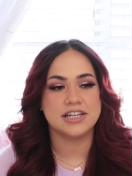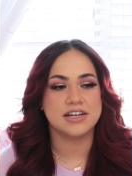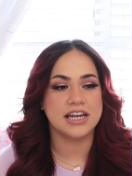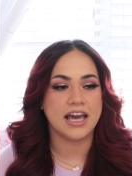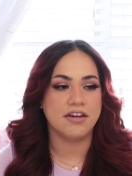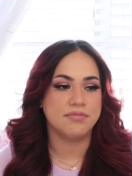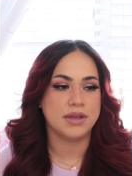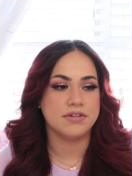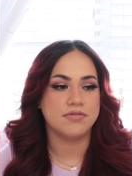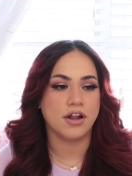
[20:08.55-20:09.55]
Literally, I've
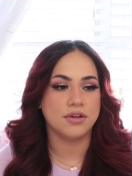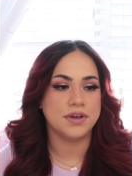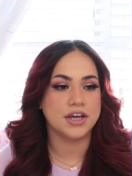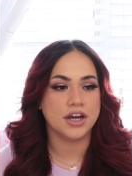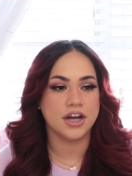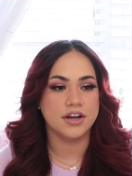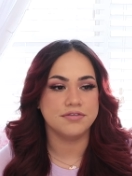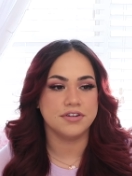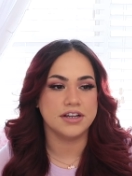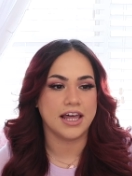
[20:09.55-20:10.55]
been following her
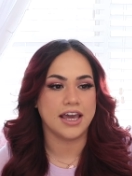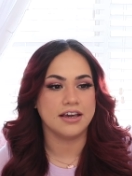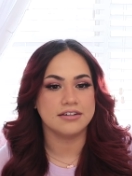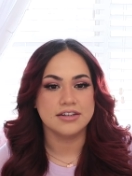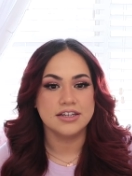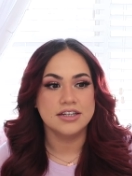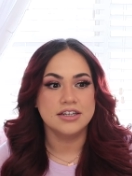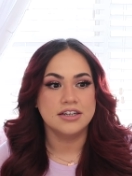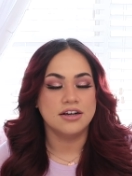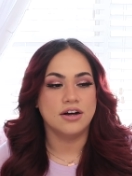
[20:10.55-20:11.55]
for like
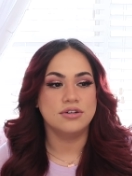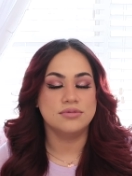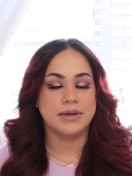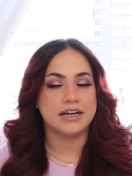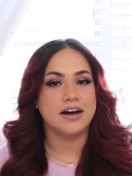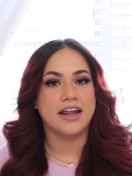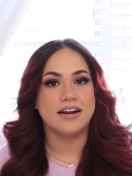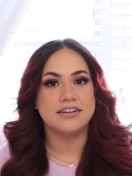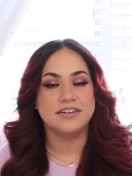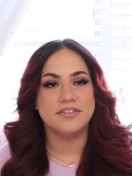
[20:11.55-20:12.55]
oh my god
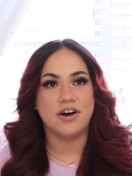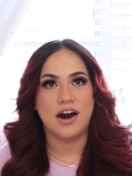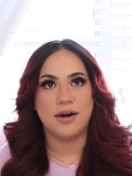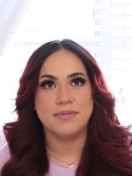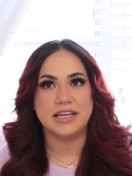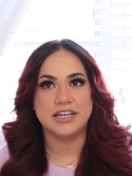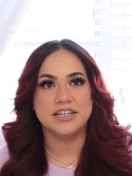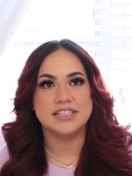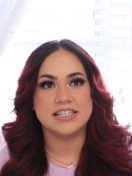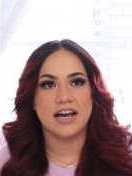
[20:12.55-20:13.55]
i don't even know how many
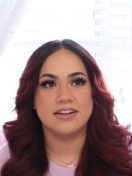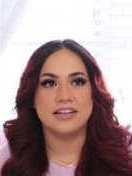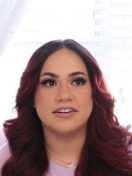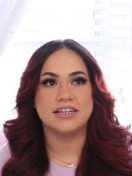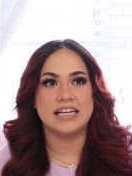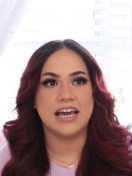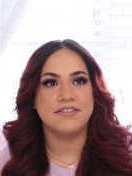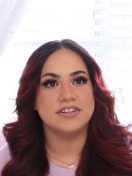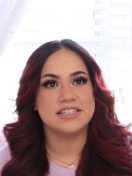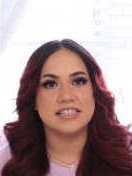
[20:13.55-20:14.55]
years now literally
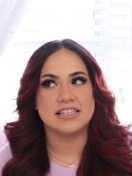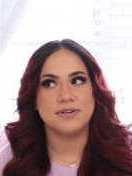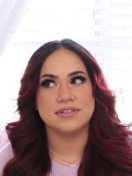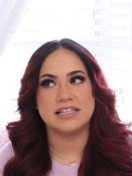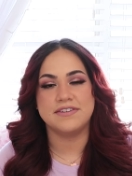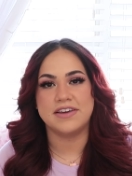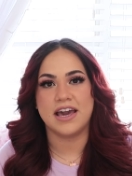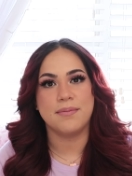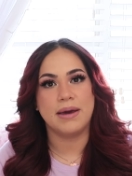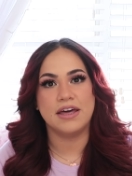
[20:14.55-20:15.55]
ever since i was
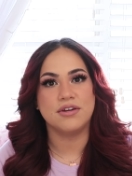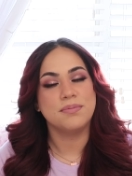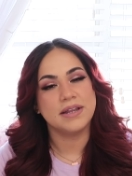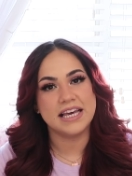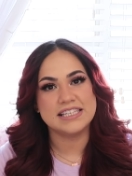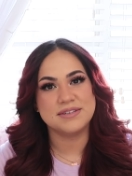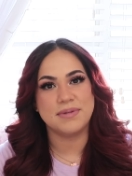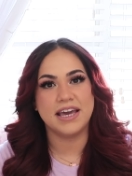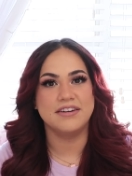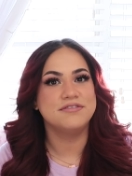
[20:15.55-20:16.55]
living at my other place in
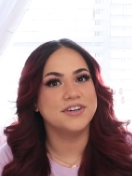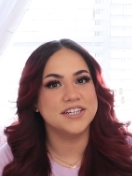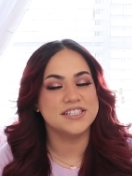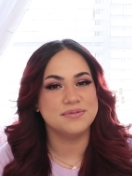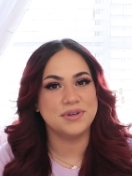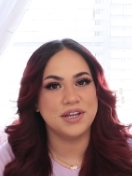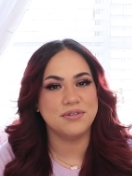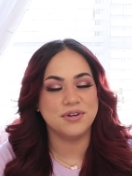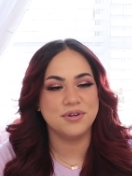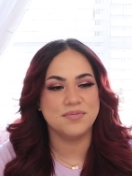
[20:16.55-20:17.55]
my first
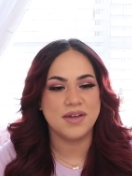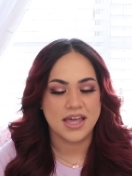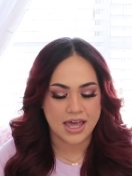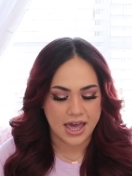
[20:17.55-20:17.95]
beauty room